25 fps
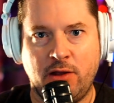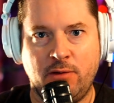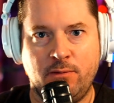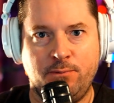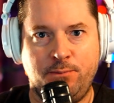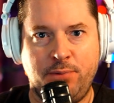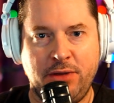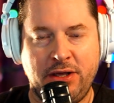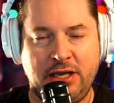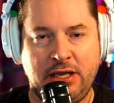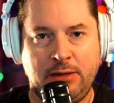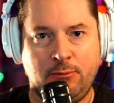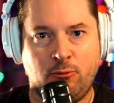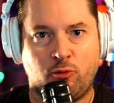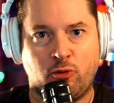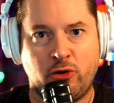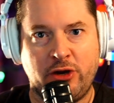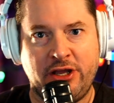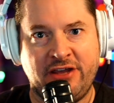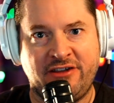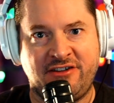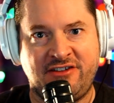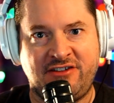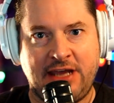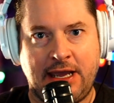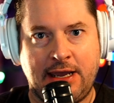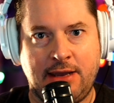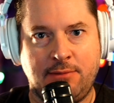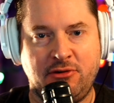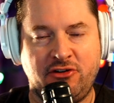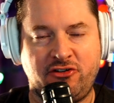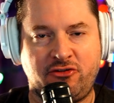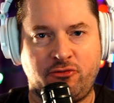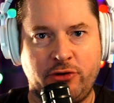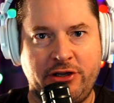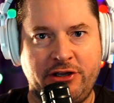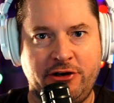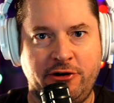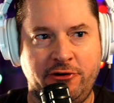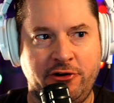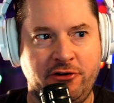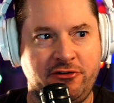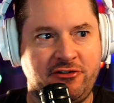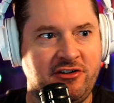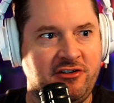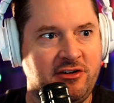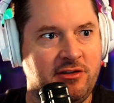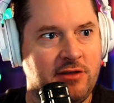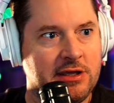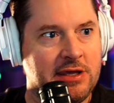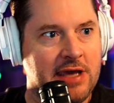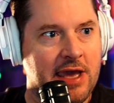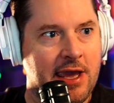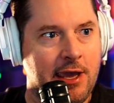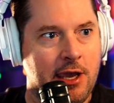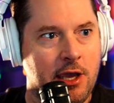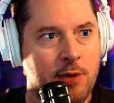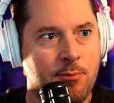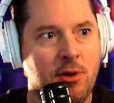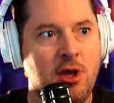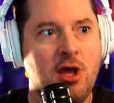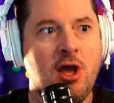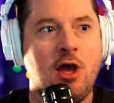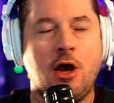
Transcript: being reestablished, reintroduced into the game.